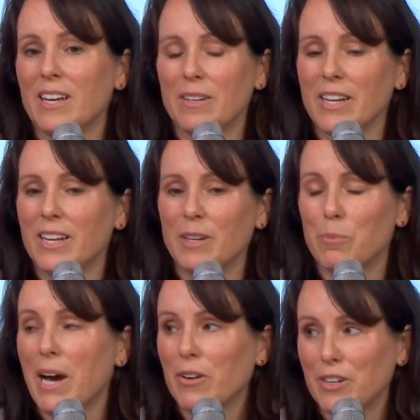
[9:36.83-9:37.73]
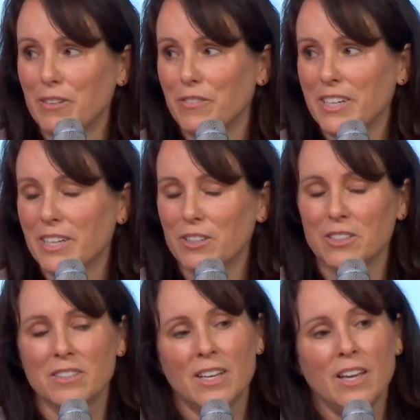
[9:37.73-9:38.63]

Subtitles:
an empowering vehicle.